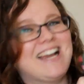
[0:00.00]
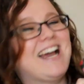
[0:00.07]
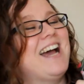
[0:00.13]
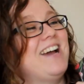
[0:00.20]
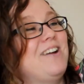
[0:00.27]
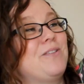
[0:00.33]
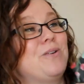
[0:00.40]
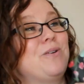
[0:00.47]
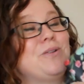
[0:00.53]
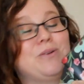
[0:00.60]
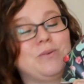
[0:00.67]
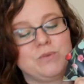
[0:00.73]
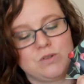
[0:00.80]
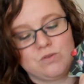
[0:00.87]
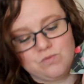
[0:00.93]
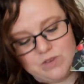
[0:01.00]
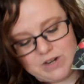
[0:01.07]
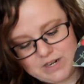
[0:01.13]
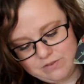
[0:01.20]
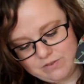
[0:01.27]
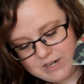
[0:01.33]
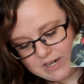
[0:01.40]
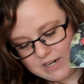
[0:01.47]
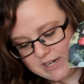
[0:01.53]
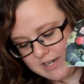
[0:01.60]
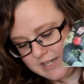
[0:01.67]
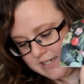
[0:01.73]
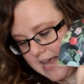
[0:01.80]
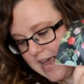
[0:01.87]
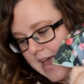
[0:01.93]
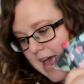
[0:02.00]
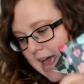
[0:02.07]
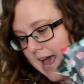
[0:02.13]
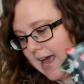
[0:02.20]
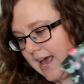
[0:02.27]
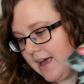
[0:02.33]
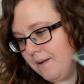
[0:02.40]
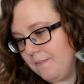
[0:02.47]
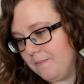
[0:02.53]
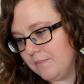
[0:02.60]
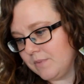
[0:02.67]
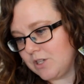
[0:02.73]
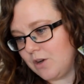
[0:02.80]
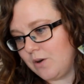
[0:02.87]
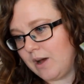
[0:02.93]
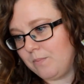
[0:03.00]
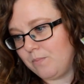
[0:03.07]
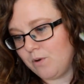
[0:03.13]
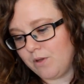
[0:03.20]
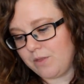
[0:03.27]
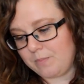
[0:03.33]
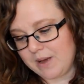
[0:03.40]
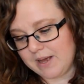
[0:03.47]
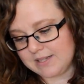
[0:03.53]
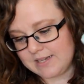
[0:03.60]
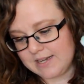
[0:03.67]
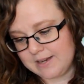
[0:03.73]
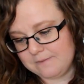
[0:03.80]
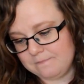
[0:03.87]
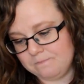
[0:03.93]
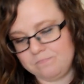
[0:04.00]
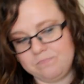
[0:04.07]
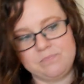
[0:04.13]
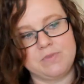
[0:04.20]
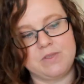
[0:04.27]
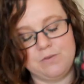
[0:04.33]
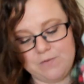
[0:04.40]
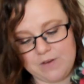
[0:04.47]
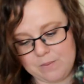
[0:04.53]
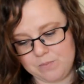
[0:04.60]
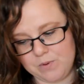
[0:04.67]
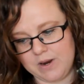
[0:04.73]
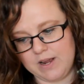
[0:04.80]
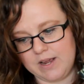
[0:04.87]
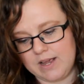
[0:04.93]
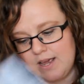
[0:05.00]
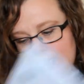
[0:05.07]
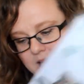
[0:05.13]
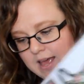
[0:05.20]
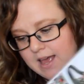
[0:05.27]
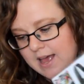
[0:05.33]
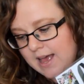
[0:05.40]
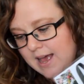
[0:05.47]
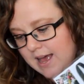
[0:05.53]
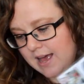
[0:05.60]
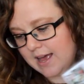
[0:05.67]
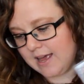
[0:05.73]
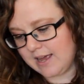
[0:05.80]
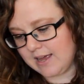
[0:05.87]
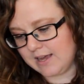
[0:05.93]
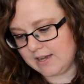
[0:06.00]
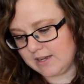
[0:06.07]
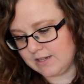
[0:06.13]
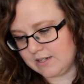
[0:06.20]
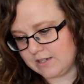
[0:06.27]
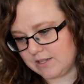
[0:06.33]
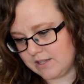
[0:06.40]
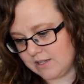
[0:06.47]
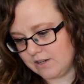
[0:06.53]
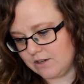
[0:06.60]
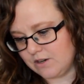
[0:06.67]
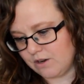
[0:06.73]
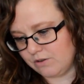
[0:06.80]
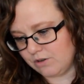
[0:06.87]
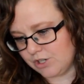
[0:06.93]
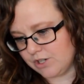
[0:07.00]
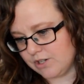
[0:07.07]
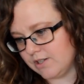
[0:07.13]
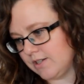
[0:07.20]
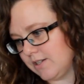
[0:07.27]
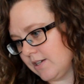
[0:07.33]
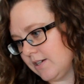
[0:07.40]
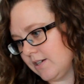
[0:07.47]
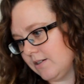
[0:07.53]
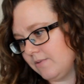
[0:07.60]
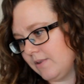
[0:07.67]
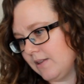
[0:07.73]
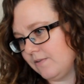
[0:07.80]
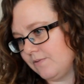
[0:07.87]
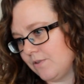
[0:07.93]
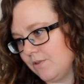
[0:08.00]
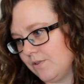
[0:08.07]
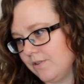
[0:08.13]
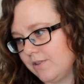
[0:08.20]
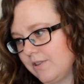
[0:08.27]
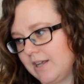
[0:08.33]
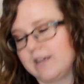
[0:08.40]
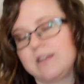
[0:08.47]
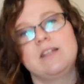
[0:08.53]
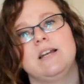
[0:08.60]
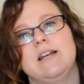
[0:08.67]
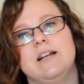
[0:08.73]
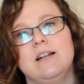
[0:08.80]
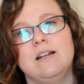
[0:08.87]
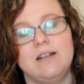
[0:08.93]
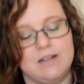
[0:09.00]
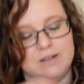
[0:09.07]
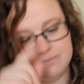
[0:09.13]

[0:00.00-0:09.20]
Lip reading: I thought that was really nice. So I brought the pattern, the fabric, and the notions. I don't know where they've gone, like the little